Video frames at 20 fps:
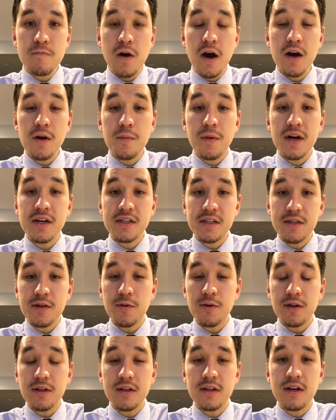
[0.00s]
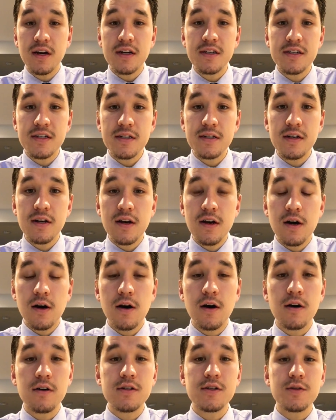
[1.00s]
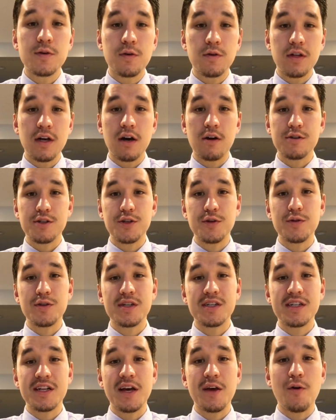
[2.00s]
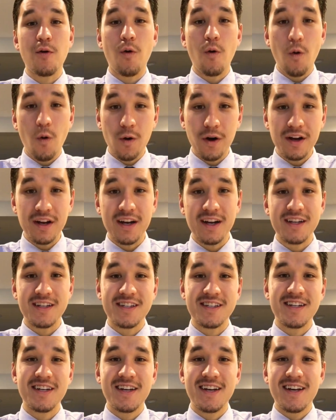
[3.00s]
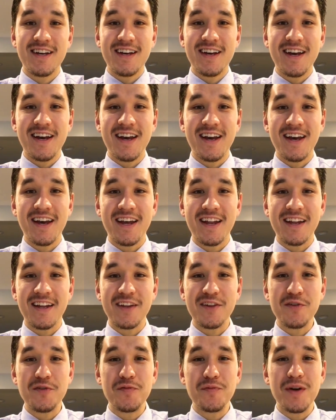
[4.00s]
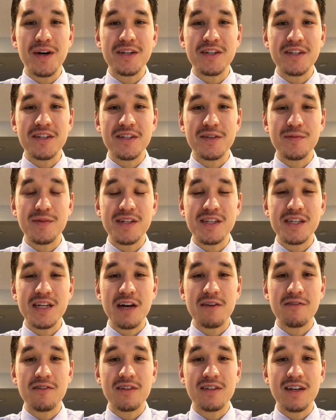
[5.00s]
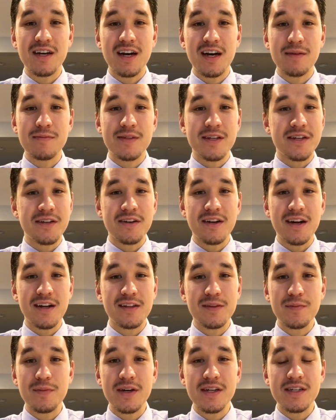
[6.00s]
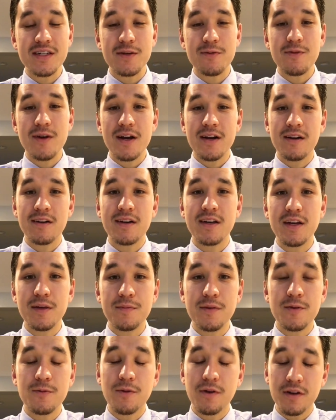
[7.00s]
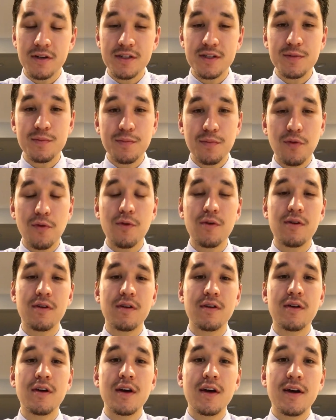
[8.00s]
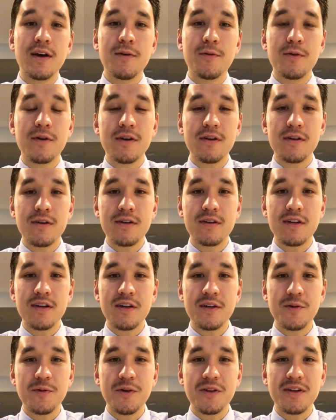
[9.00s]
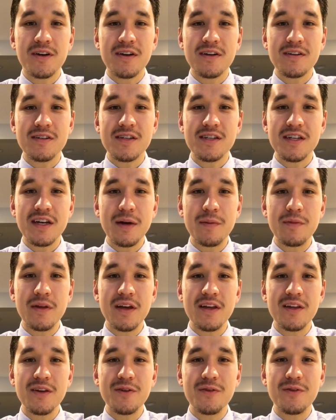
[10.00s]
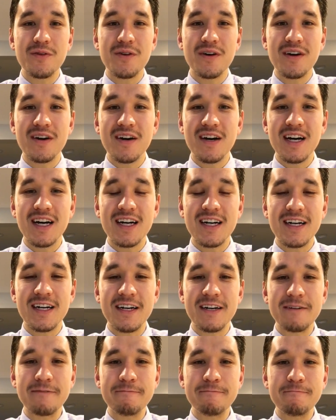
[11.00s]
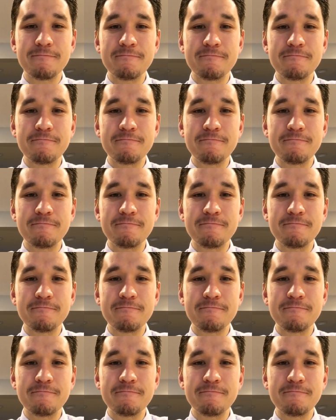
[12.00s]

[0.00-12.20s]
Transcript: itemizing your deduction also allows you to stay organized. And you've mentioned to me several times that you're not the best at record keeping. Well, it's important when you're dealing with Uncle Sam that you have